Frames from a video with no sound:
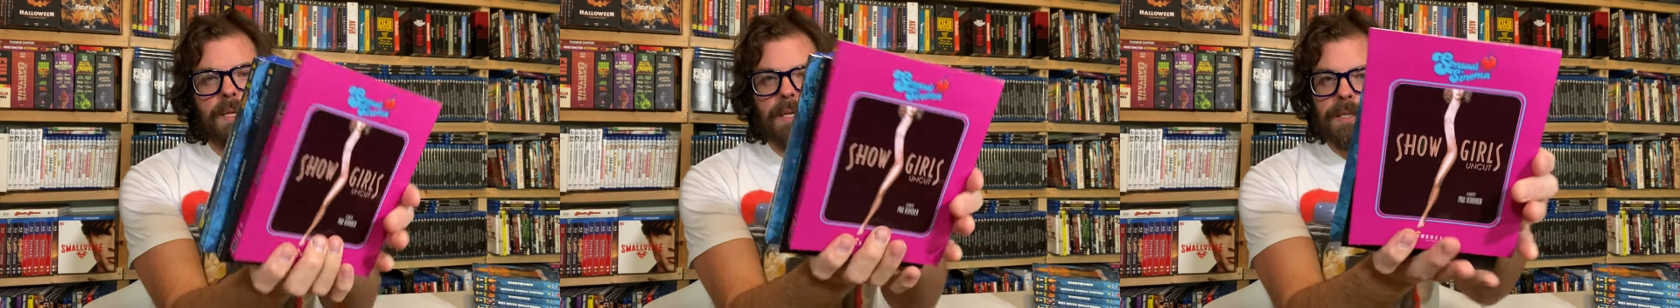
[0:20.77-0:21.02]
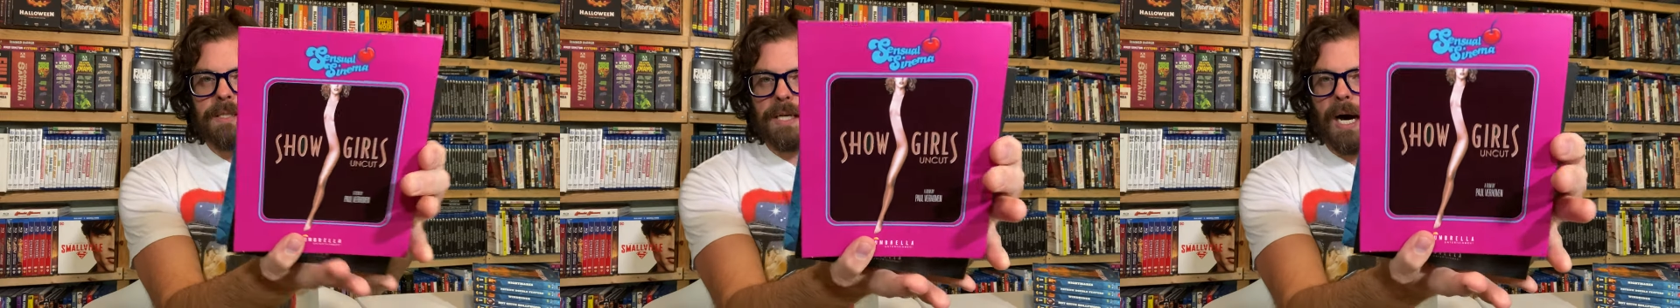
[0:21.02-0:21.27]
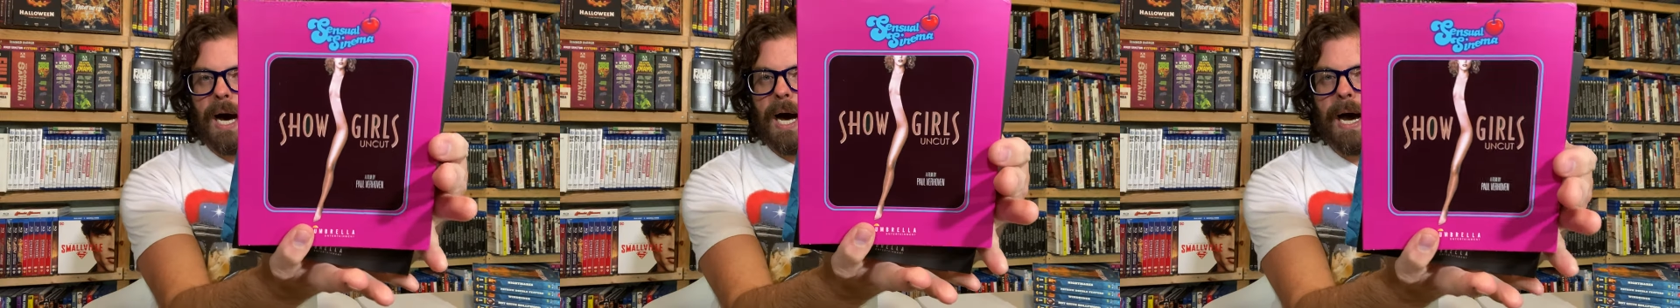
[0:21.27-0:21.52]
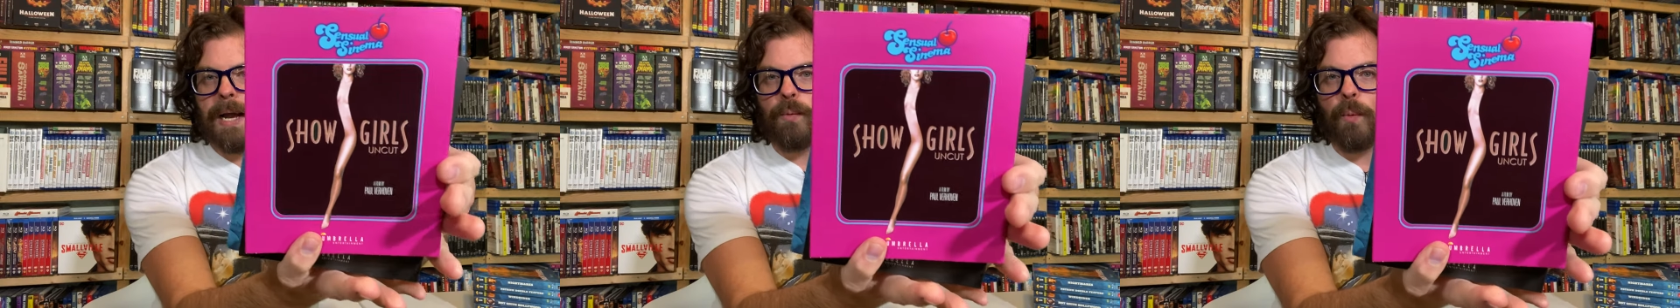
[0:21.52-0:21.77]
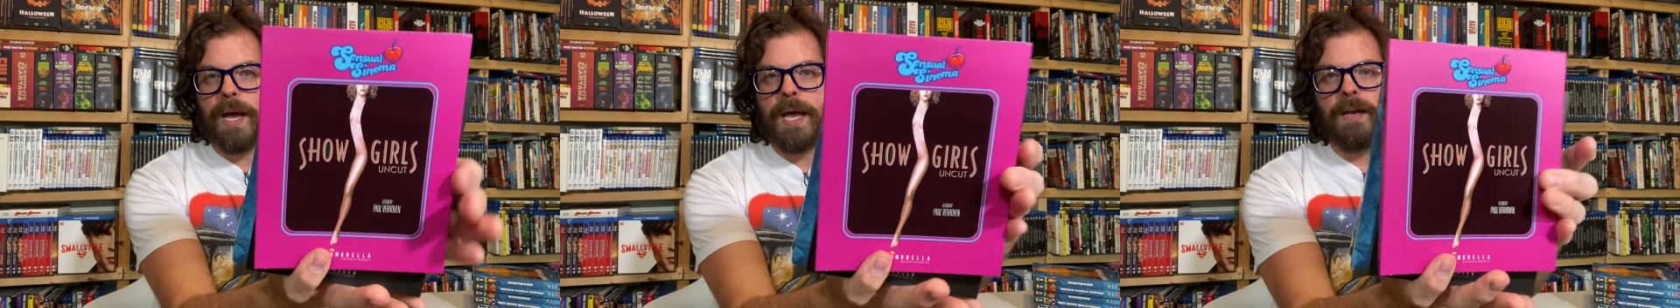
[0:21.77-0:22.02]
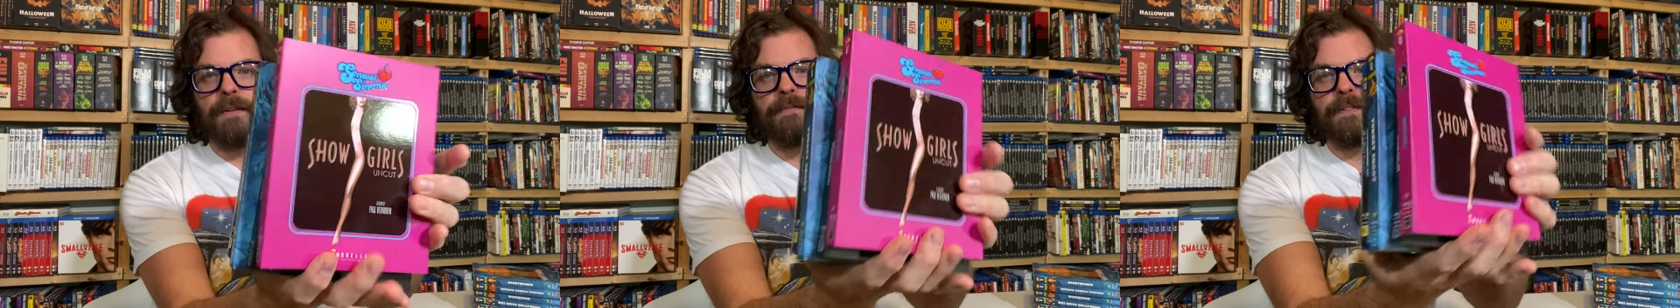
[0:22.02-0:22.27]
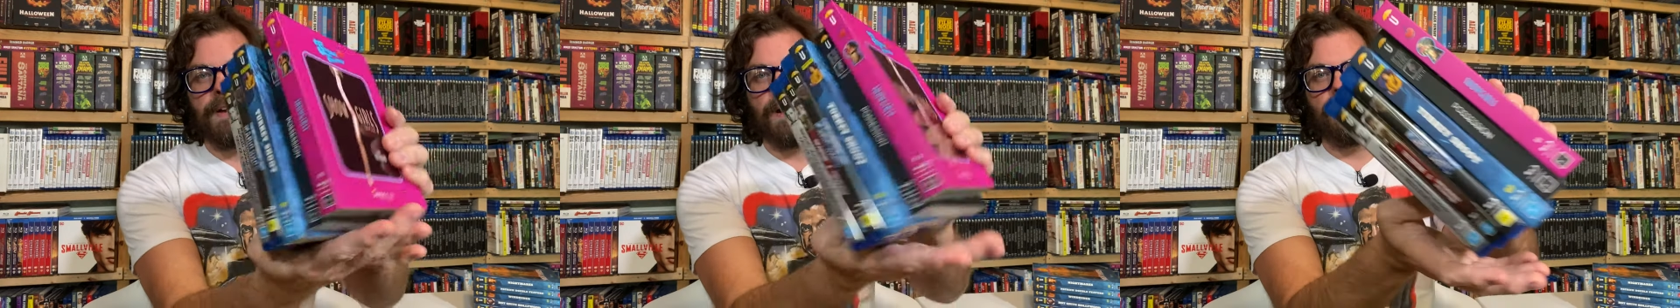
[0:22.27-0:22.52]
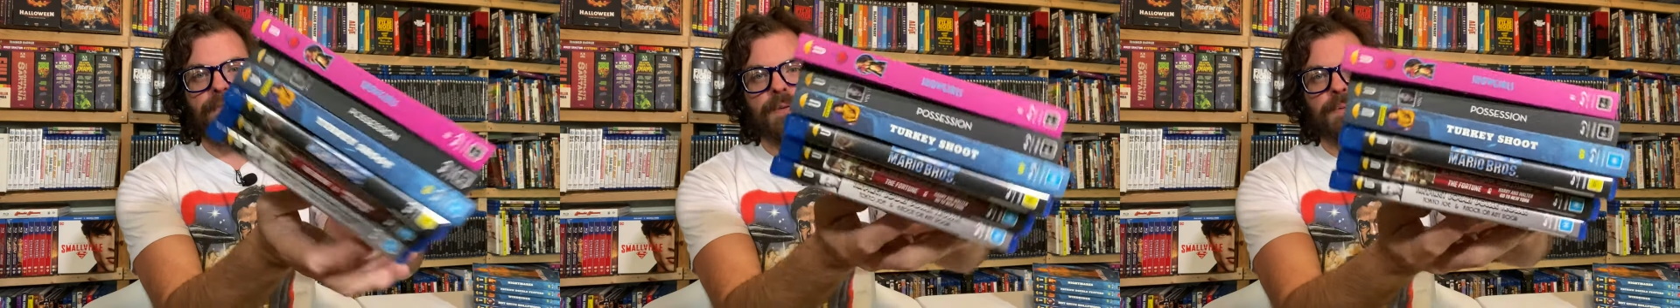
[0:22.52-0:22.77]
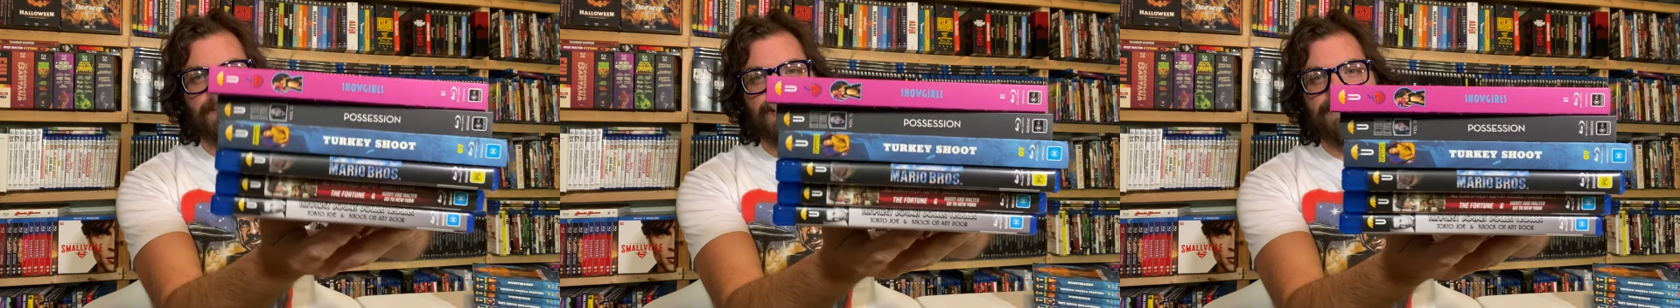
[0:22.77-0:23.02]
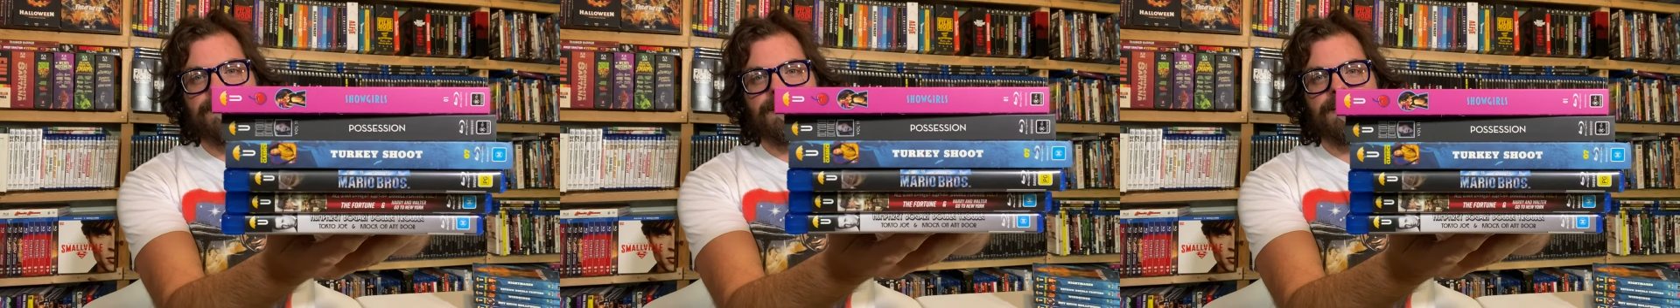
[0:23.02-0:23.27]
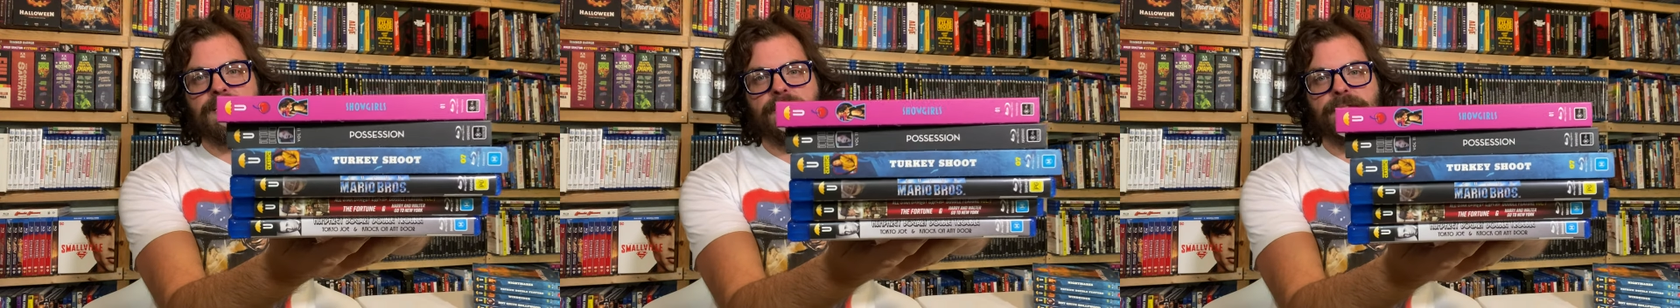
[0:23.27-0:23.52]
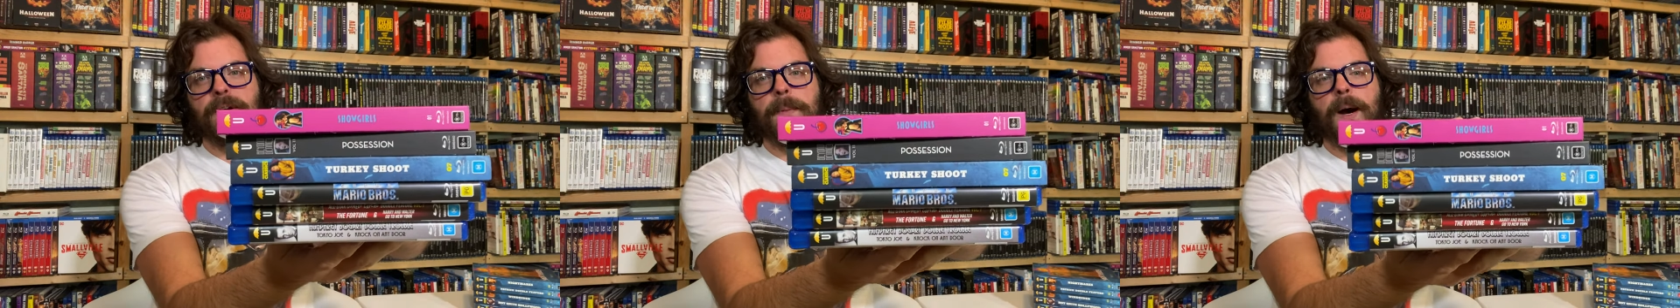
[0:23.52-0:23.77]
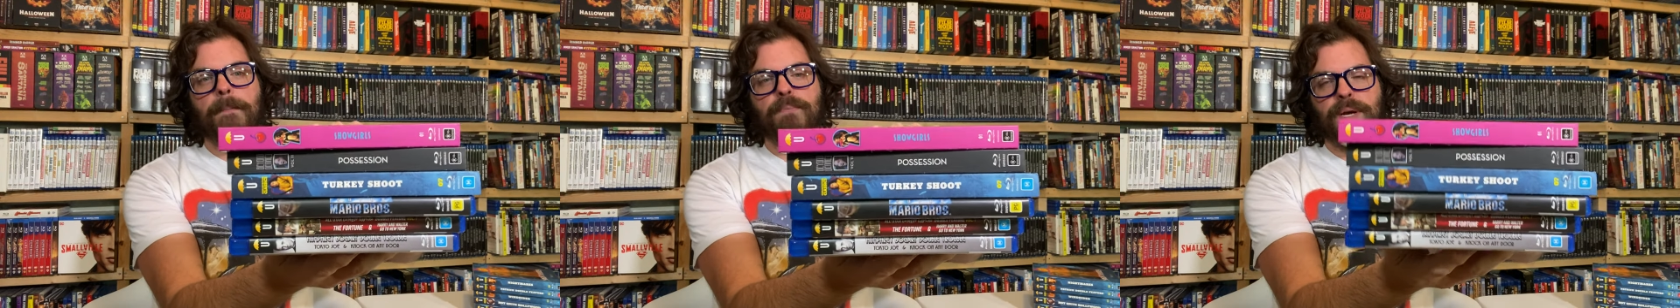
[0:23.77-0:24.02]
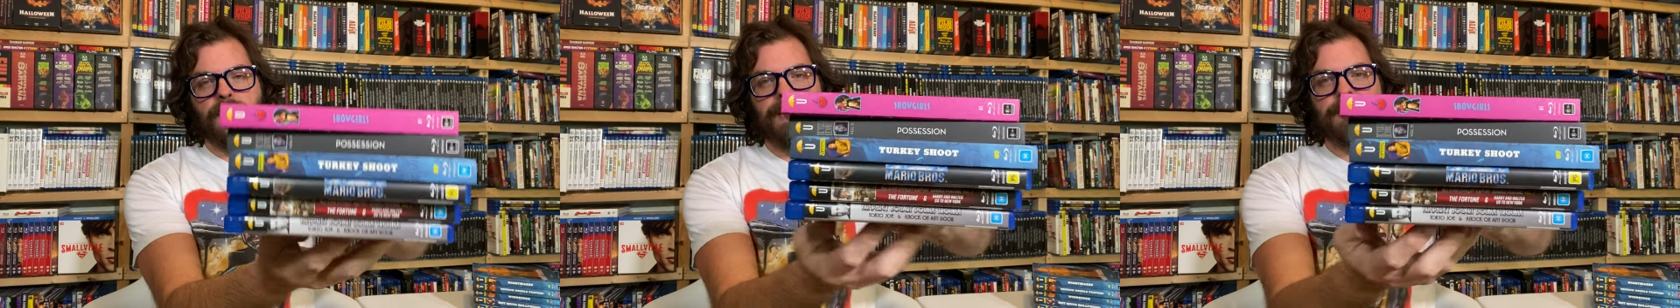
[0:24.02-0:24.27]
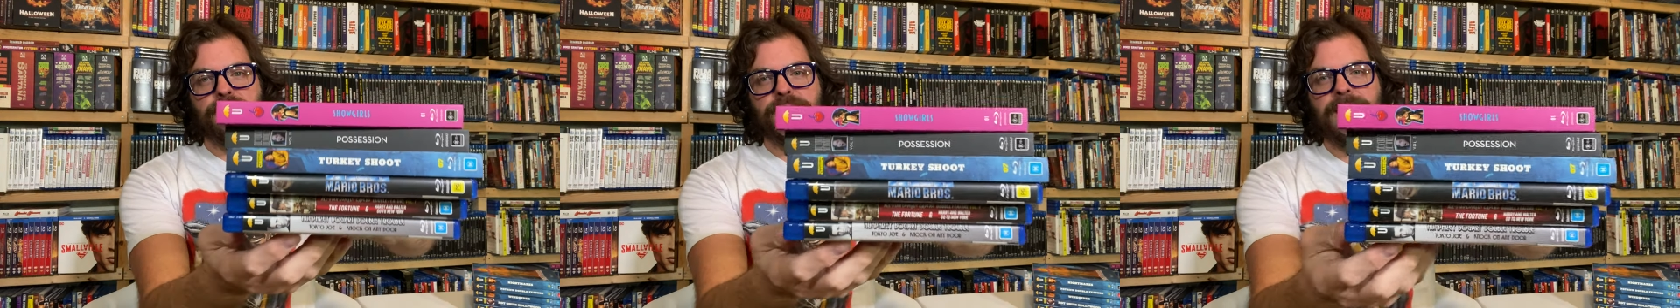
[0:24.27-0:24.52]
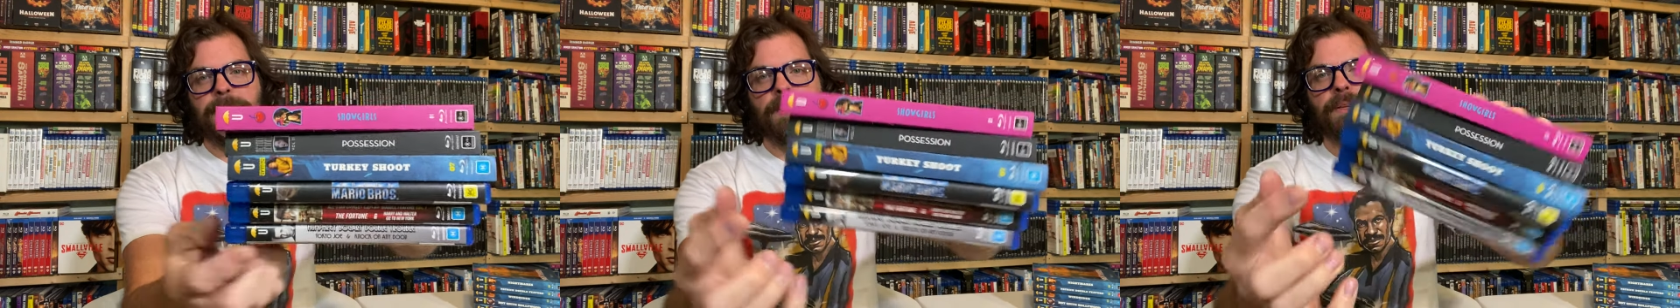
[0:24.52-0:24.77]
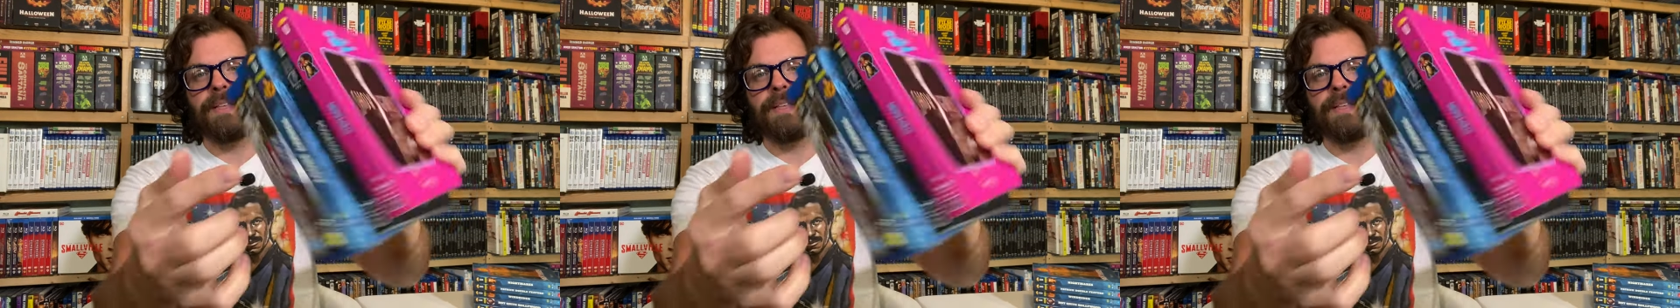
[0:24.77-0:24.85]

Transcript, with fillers: it's a hot wave of releases from Umbrella Entertainment.